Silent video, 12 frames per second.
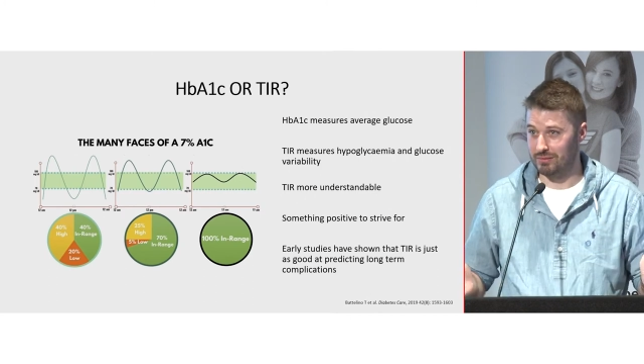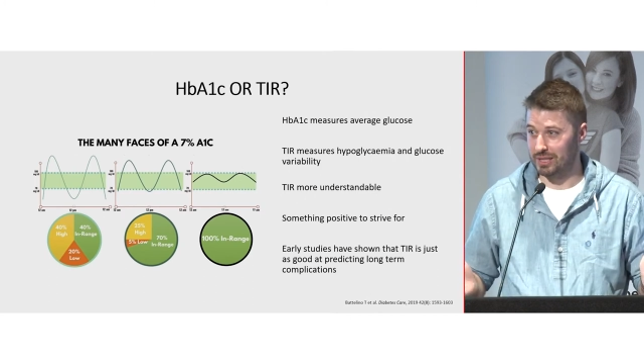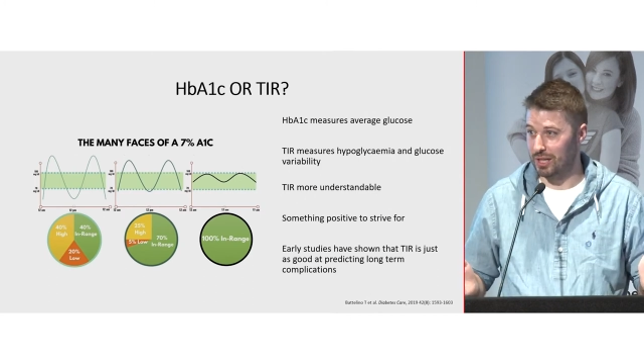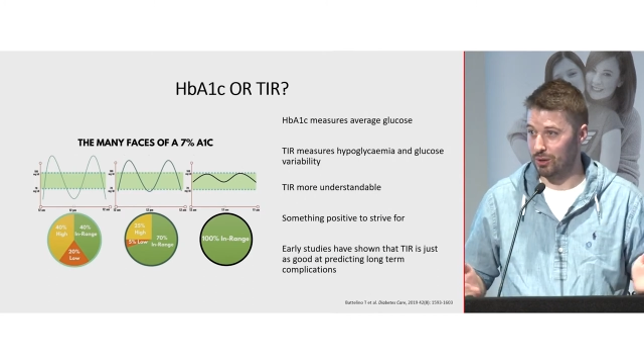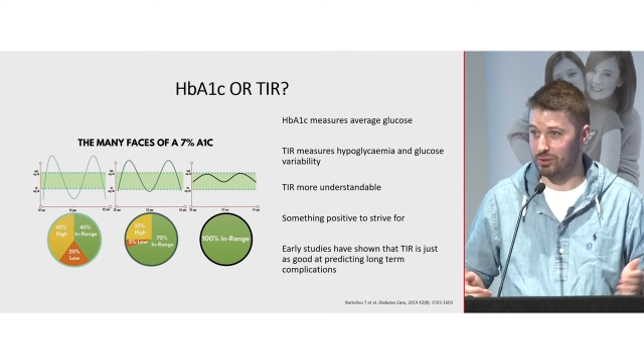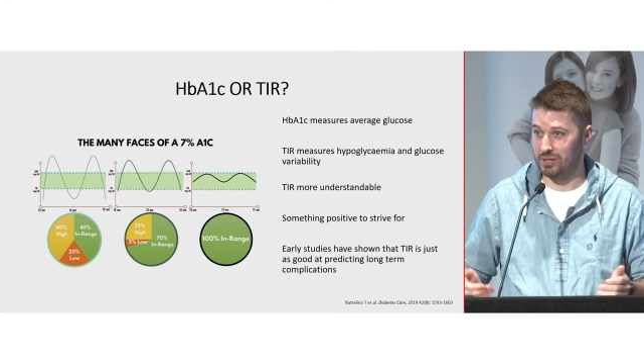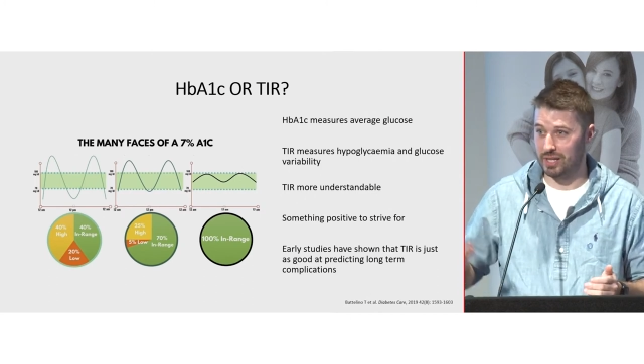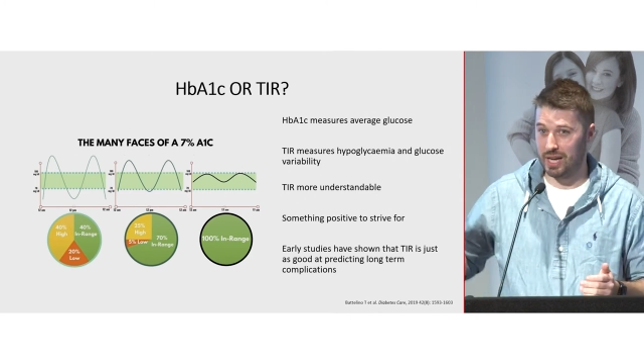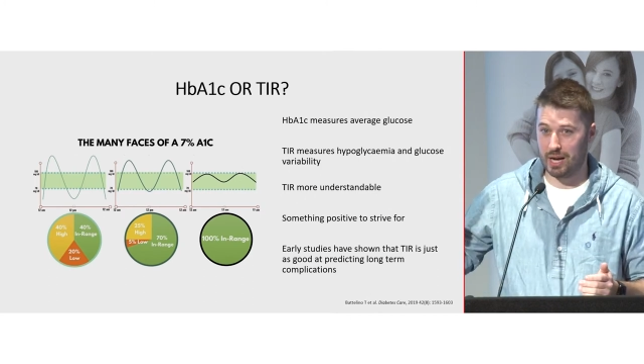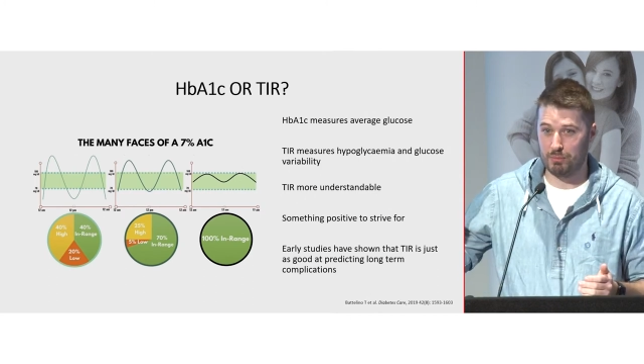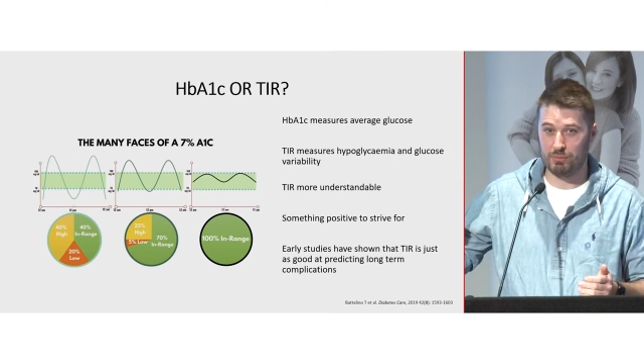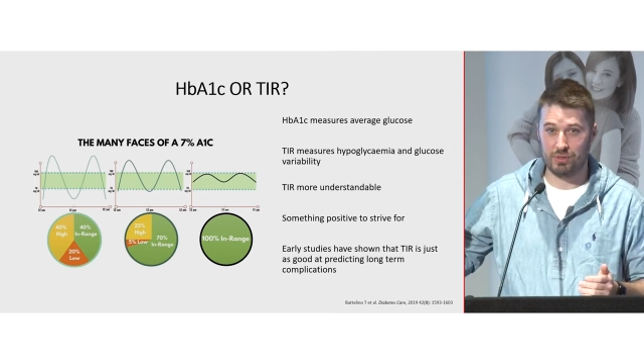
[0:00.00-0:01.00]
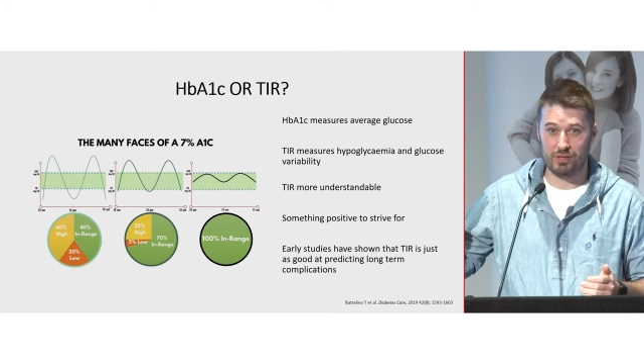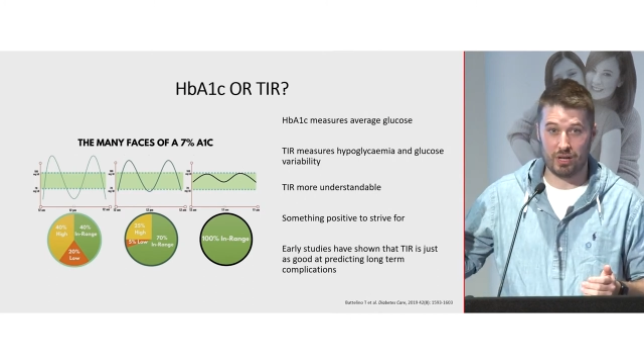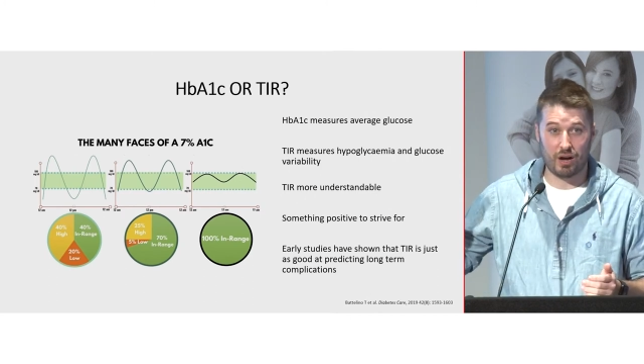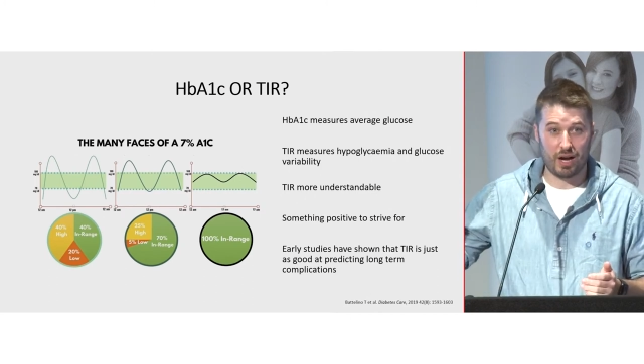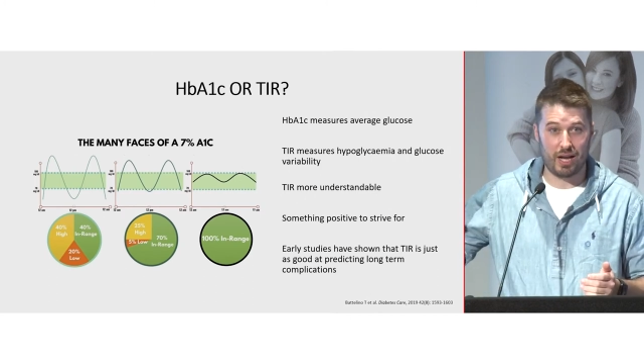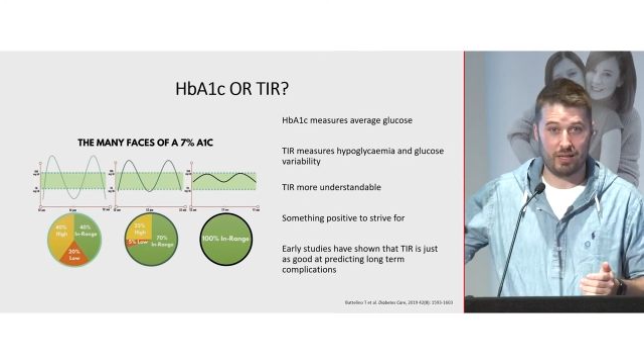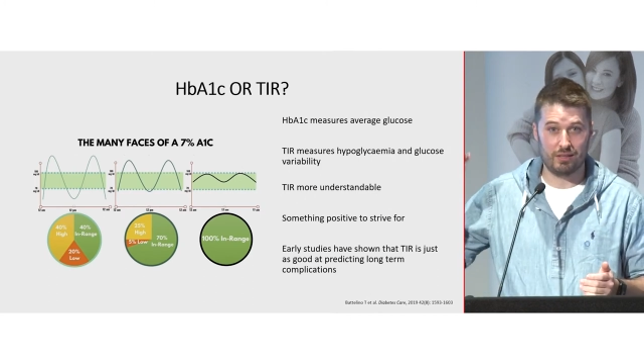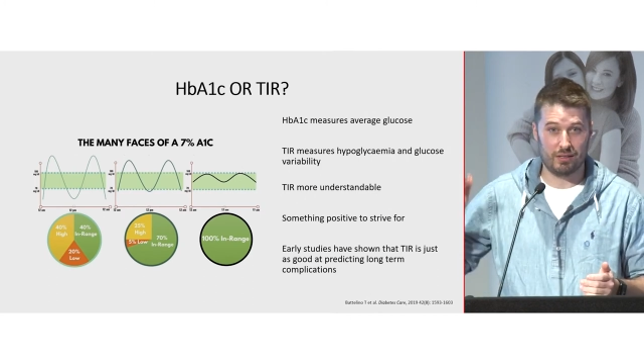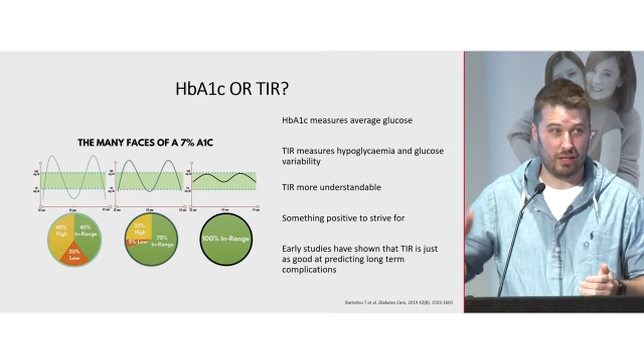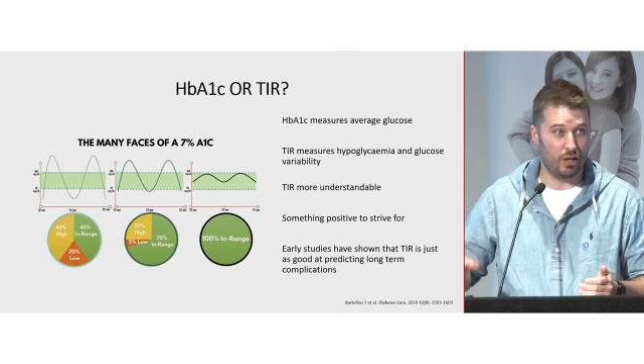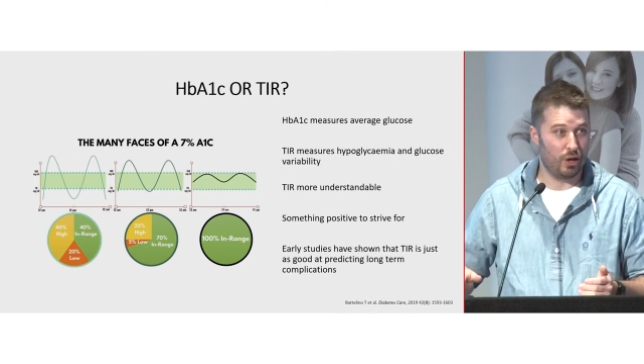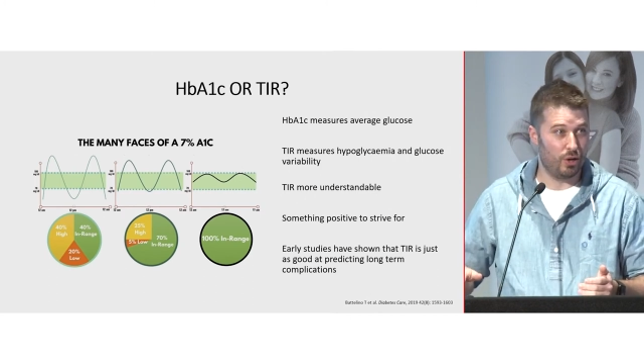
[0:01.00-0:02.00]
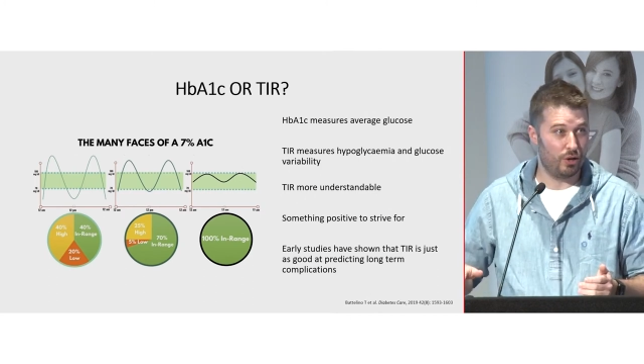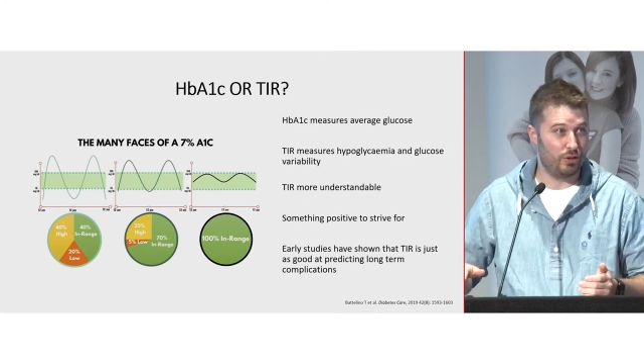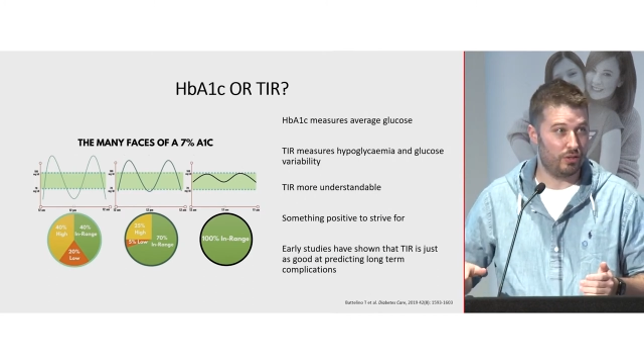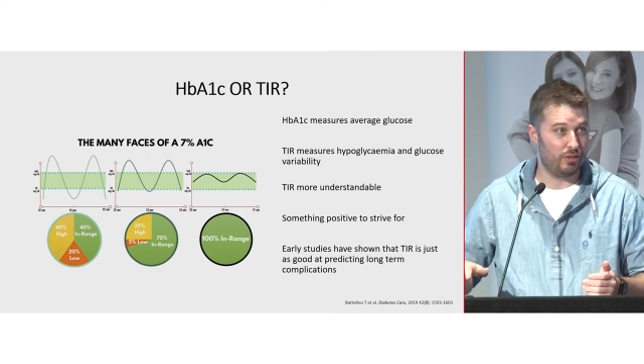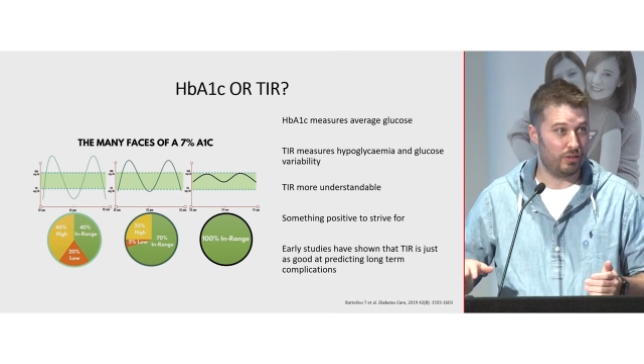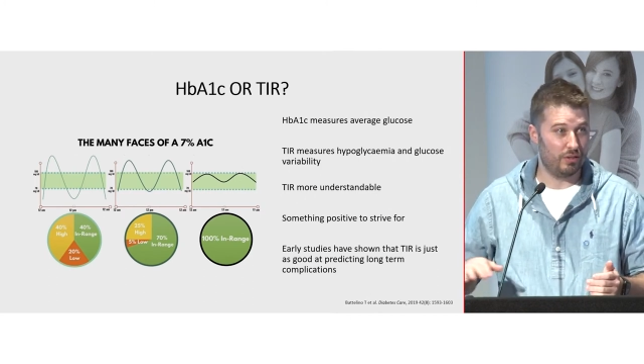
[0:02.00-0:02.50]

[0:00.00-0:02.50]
It looks at the ups, the highs, the lows,